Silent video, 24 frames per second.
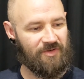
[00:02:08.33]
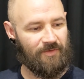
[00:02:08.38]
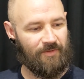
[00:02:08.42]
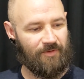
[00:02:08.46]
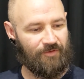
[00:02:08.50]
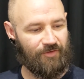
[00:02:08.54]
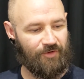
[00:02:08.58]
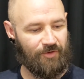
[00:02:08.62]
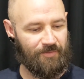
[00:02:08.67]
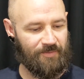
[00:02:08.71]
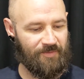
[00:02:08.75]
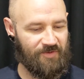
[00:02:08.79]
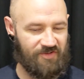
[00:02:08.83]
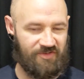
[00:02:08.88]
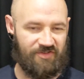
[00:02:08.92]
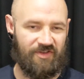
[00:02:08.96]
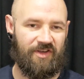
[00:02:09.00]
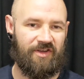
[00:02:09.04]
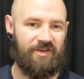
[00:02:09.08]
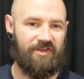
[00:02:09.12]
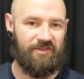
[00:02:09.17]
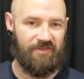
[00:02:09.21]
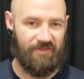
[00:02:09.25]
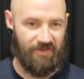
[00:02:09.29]
time I filmed this,
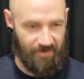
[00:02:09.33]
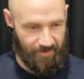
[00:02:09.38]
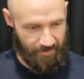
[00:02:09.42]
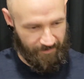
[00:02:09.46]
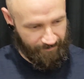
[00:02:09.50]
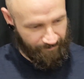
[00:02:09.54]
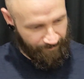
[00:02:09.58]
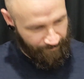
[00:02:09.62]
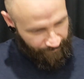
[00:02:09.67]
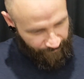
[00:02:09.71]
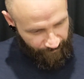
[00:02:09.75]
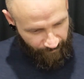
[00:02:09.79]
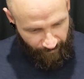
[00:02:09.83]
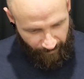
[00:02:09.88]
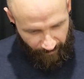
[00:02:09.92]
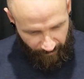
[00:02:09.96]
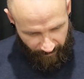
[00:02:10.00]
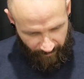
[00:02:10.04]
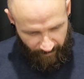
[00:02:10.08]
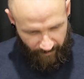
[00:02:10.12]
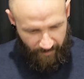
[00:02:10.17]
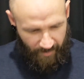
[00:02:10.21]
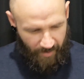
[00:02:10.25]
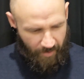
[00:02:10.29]
like, you know,
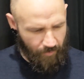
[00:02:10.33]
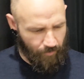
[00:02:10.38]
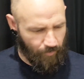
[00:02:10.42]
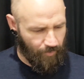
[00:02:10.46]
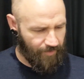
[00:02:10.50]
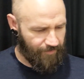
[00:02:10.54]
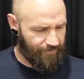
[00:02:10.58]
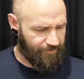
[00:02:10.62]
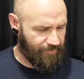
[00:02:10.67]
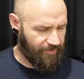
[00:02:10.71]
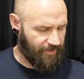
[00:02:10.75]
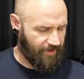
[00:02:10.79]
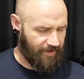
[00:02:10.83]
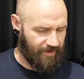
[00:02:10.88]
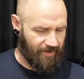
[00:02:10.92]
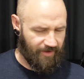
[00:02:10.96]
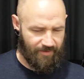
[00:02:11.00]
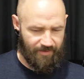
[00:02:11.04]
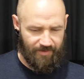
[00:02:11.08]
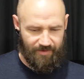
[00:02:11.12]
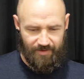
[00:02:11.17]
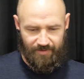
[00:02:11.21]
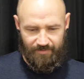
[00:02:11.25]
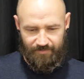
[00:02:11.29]
with
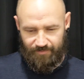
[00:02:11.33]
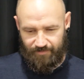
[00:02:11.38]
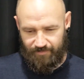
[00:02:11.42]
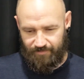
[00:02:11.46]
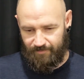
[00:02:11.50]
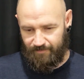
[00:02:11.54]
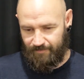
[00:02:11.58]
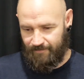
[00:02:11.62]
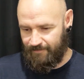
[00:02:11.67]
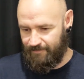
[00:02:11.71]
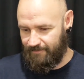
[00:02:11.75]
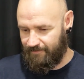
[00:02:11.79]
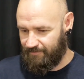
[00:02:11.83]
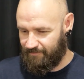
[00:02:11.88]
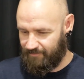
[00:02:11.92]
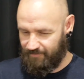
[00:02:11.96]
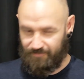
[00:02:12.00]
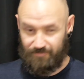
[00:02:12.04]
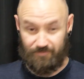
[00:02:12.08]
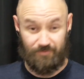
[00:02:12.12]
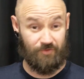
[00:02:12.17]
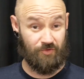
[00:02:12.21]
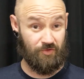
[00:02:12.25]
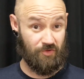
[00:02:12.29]
the
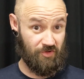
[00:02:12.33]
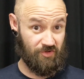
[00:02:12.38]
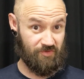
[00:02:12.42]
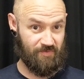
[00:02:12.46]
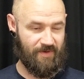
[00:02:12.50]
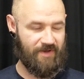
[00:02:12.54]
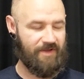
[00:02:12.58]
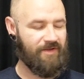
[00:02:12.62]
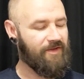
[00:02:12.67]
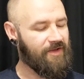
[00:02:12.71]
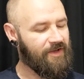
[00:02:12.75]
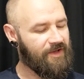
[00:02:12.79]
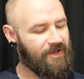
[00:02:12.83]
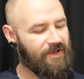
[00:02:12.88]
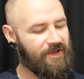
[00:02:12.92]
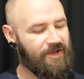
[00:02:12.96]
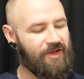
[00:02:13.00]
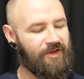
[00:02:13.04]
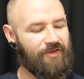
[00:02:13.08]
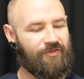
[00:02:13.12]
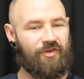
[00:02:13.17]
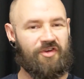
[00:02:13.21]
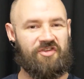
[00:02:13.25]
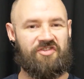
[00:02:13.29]
excuse me,
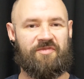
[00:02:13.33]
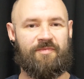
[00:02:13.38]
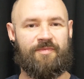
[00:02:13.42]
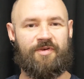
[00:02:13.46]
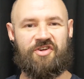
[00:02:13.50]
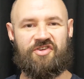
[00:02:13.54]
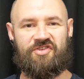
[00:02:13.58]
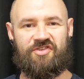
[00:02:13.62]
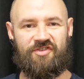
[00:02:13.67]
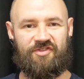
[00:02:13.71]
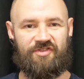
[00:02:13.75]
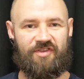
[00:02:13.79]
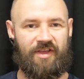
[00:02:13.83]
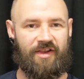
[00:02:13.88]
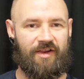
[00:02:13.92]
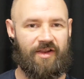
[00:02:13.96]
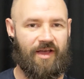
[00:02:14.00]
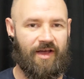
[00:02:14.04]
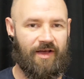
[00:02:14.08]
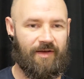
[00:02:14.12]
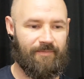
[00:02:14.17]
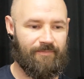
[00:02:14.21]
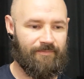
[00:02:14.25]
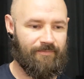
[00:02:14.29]
first impressions at
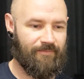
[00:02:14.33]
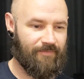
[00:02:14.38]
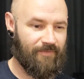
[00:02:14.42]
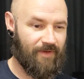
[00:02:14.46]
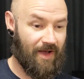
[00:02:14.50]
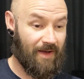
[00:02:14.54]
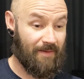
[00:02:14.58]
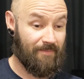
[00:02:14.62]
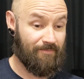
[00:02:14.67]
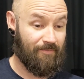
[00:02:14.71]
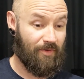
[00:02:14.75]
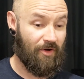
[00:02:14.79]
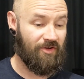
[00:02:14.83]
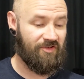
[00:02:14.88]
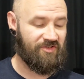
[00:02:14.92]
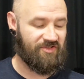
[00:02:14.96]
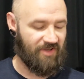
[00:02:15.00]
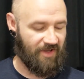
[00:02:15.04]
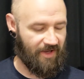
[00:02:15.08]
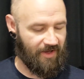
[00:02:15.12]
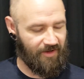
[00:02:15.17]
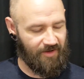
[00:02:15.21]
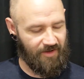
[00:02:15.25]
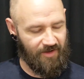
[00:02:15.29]

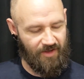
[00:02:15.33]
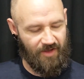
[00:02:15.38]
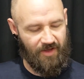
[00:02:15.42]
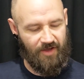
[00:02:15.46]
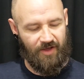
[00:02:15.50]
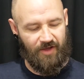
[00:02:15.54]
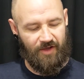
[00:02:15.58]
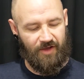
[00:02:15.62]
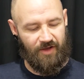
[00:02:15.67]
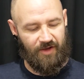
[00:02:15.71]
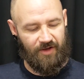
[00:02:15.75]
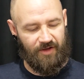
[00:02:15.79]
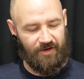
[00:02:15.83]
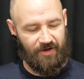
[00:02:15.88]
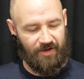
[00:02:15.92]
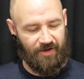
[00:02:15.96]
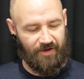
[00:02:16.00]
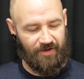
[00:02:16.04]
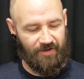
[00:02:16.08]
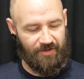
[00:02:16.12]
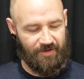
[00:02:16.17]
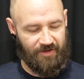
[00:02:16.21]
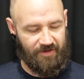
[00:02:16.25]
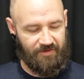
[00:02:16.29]
unboxing. You
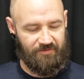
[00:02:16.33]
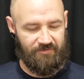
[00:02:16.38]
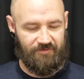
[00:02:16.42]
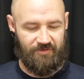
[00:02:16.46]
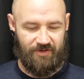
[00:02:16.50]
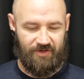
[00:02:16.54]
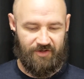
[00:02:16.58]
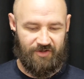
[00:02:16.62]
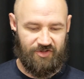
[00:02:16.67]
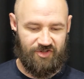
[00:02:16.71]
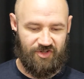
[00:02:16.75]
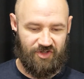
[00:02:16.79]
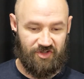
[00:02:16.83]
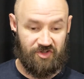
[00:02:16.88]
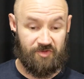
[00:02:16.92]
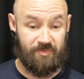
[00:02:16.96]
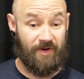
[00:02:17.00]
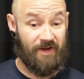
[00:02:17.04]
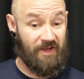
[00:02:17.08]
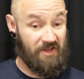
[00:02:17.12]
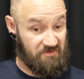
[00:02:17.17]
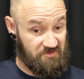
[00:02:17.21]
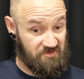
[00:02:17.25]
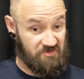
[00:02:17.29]
know, like, you know, show the
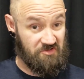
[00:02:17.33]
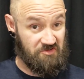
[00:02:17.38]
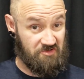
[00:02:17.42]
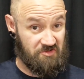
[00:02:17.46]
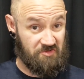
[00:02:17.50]
spray